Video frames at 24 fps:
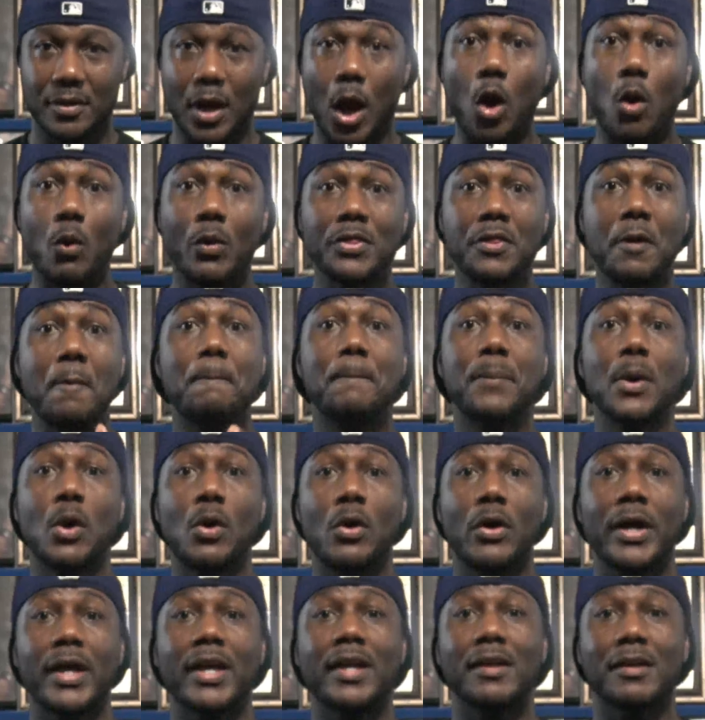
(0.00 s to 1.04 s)
Oh, and The
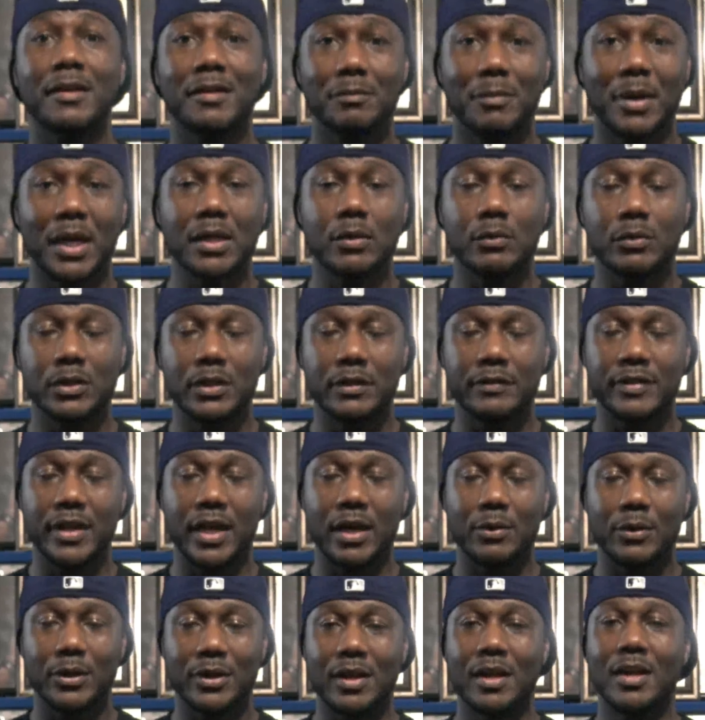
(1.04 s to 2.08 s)
Boy. Manny will love
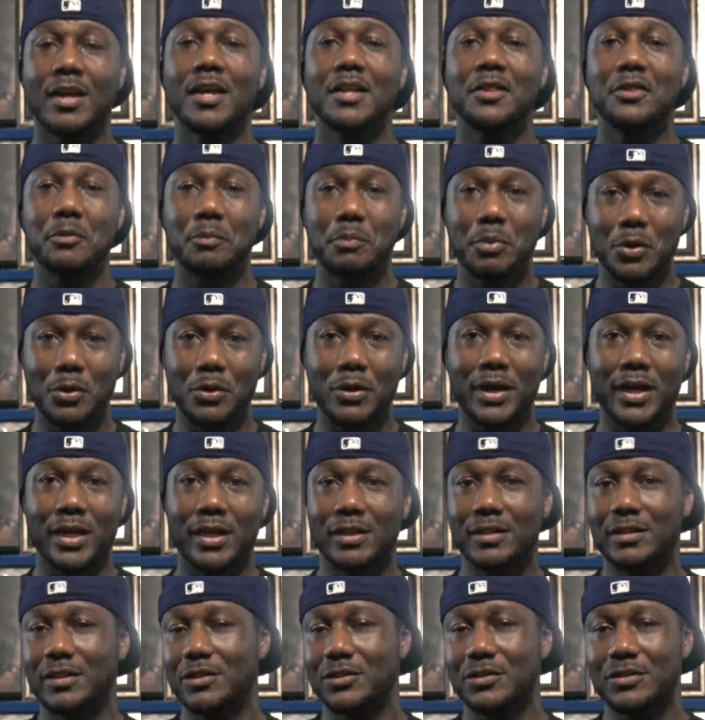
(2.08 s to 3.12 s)
that one. The
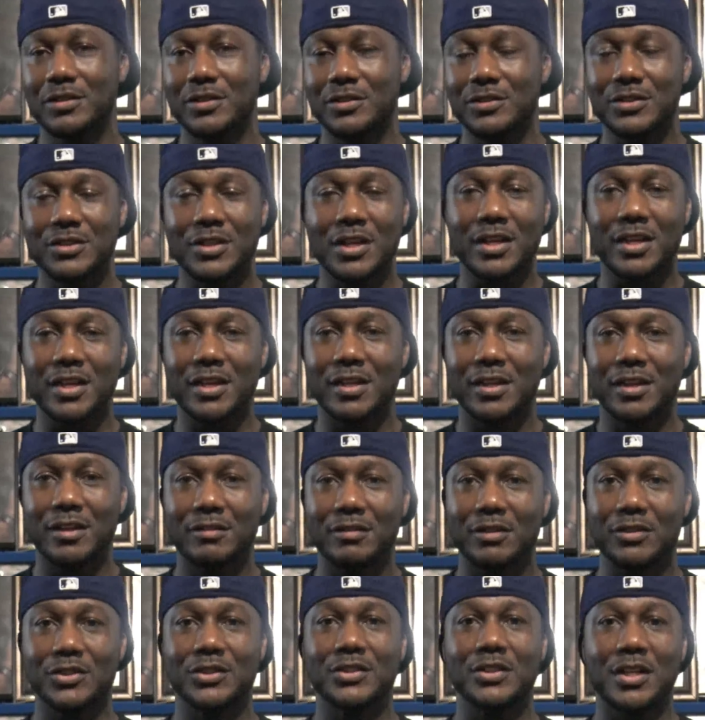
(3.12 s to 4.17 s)
Boy. They're, they're, stuck, in a,
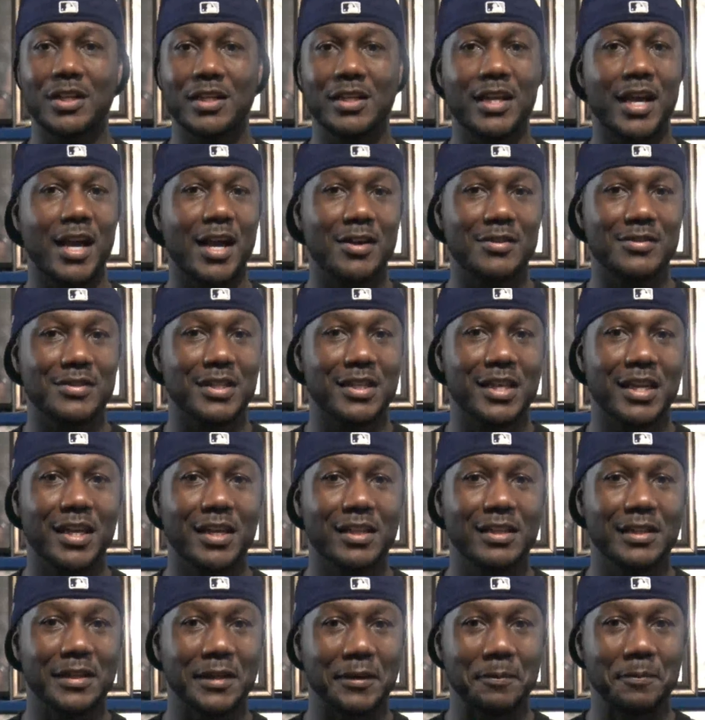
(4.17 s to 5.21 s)
they're stuck in a house. They
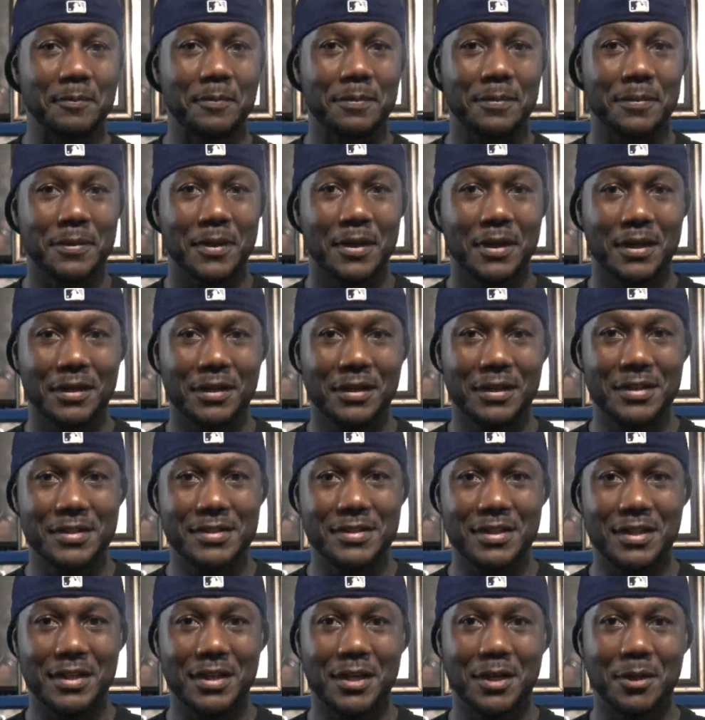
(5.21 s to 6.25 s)
can't leave,
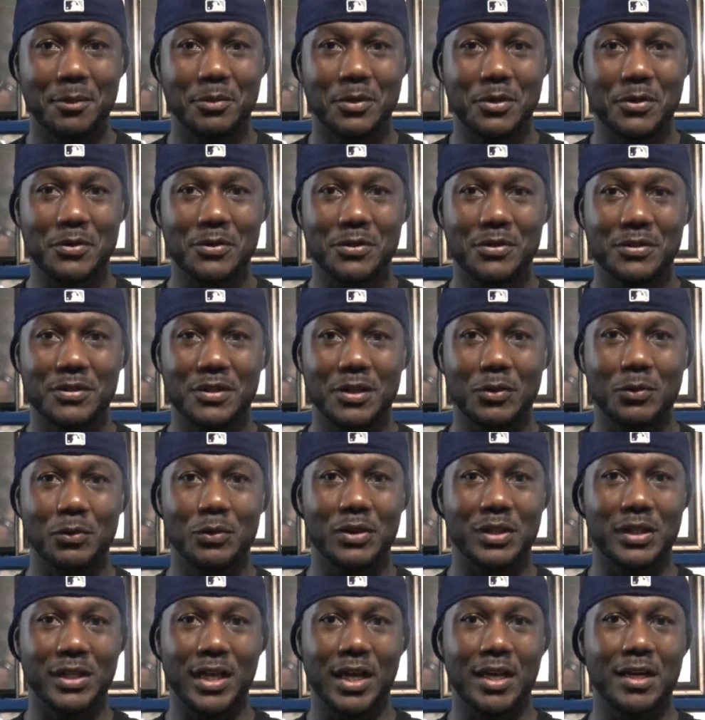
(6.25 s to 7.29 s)
because uh, they're, they're
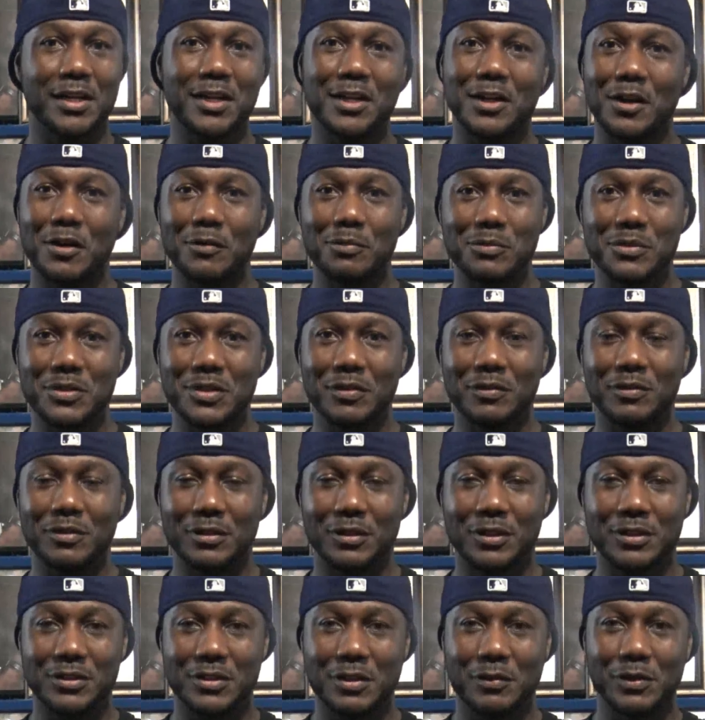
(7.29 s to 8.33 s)
really kind of cut off from
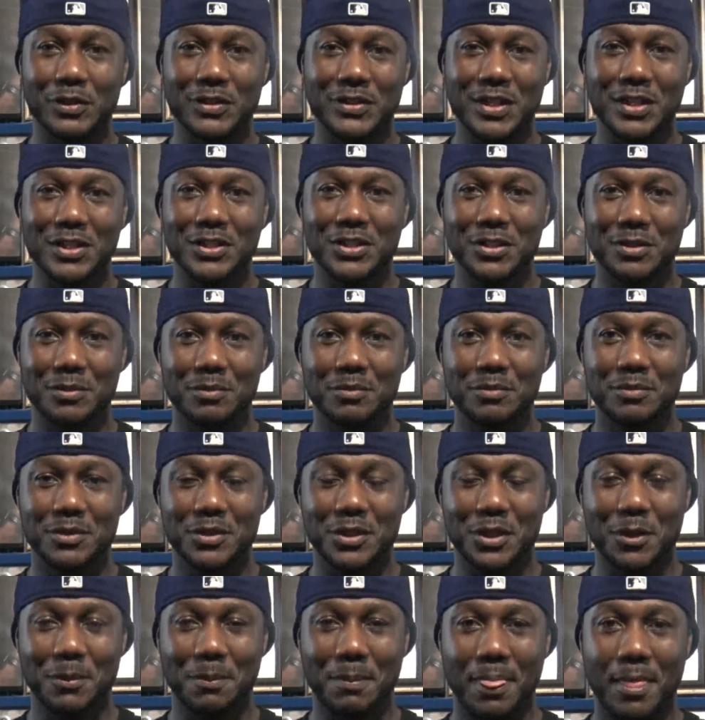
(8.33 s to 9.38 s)
civilization.
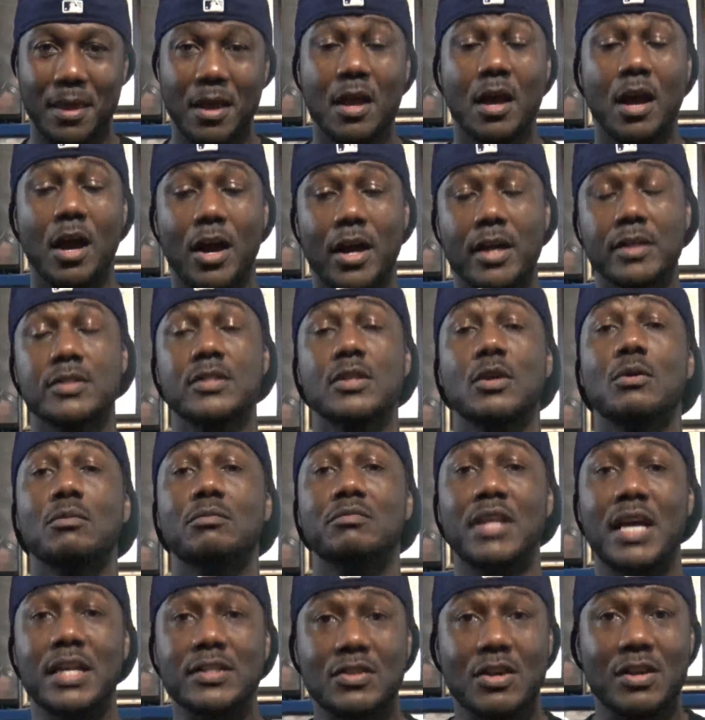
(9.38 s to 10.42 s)
So, alright, so
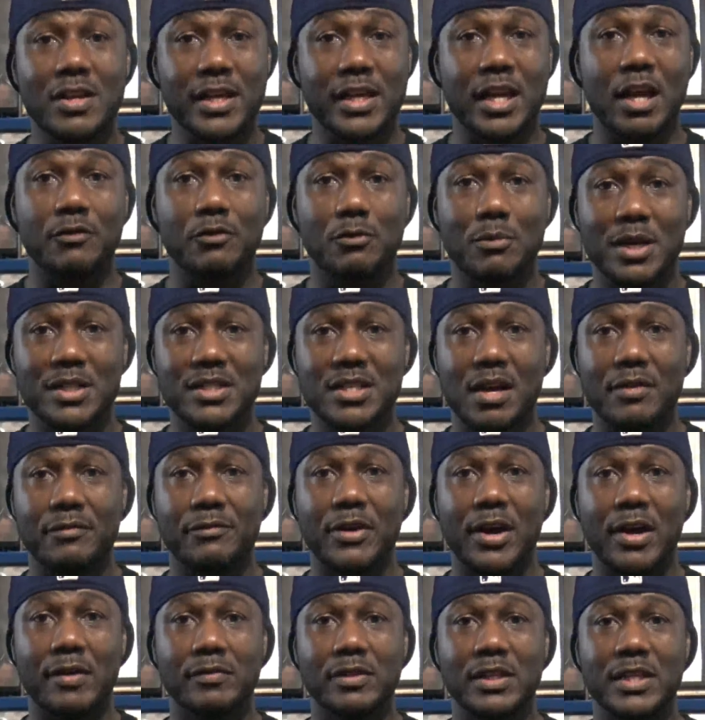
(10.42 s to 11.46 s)
that's all I got for my top
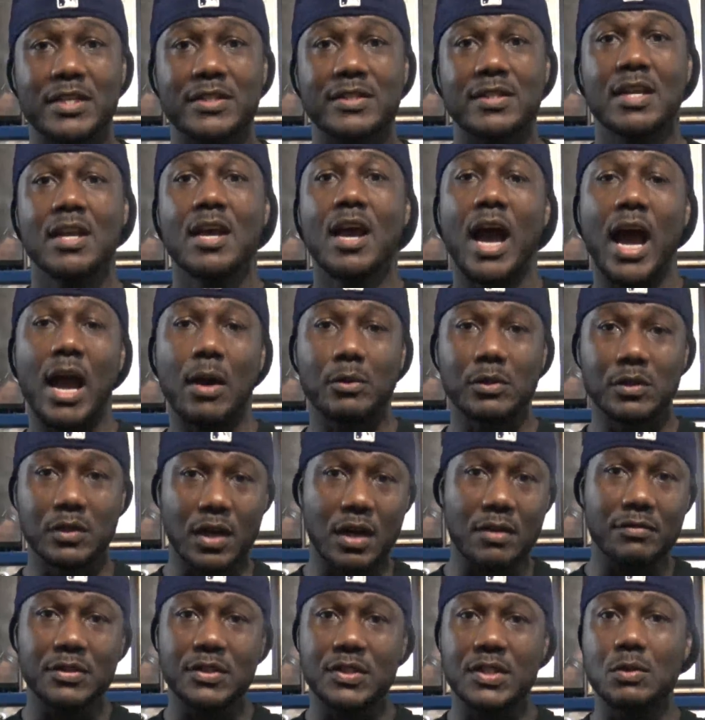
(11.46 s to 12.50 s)
five list. I would
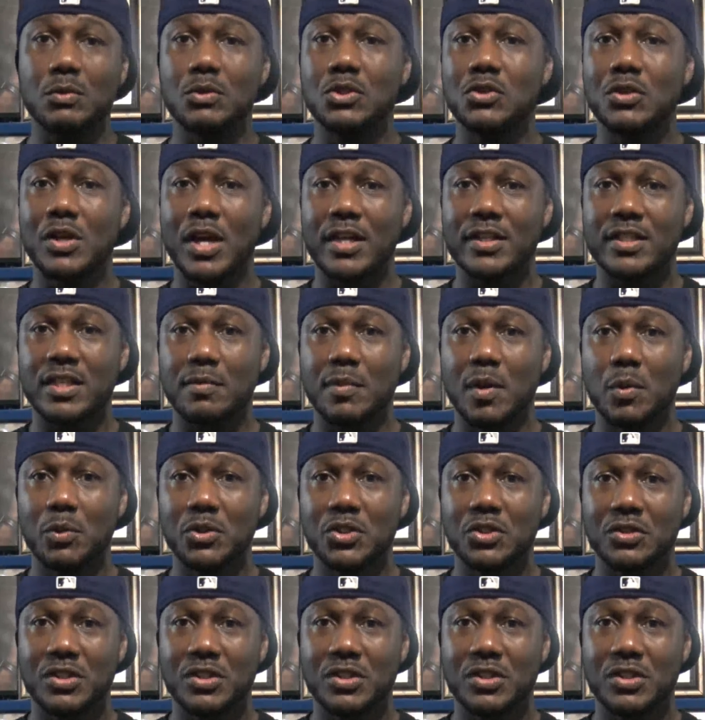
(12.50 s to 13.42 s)
love to see what you guys come up with